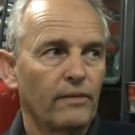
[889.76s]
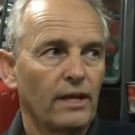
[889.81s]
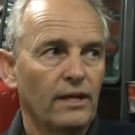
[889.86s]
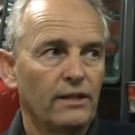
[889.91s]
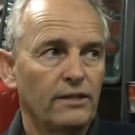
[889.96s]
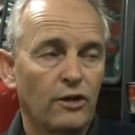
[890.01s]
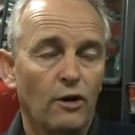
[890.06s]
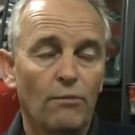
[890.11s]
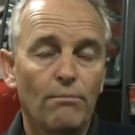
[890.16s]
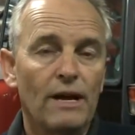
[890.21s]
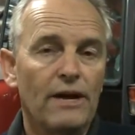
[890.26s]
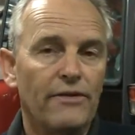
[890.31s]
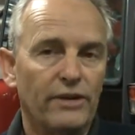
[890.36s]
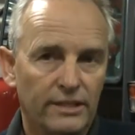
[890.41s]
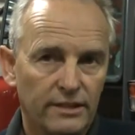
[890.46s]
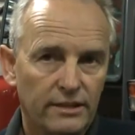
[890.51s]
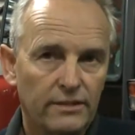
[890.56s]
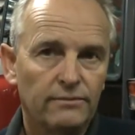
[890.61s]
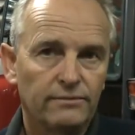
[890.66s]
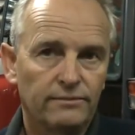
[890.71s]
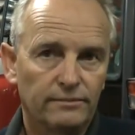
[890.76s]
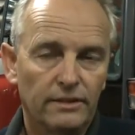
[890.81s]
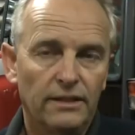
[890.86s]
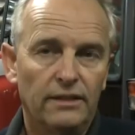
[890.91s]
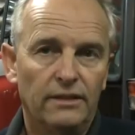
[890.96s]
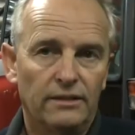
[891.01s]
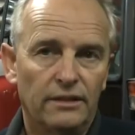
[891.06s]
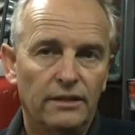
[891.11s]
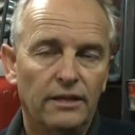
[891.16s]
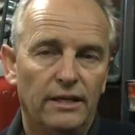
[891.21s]
got merit.
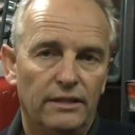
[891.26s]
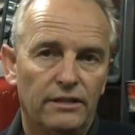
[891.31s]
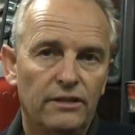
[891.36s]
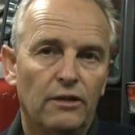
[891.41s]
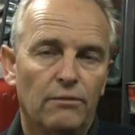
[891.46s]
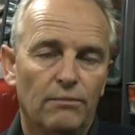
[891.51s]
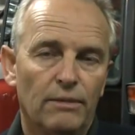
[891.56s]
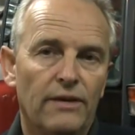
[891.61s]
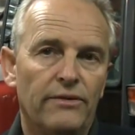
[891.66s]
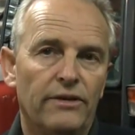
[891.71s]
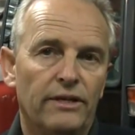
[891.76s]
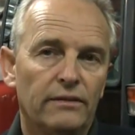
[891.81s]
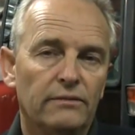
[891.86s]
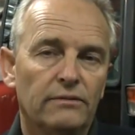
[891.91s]
It's got merit.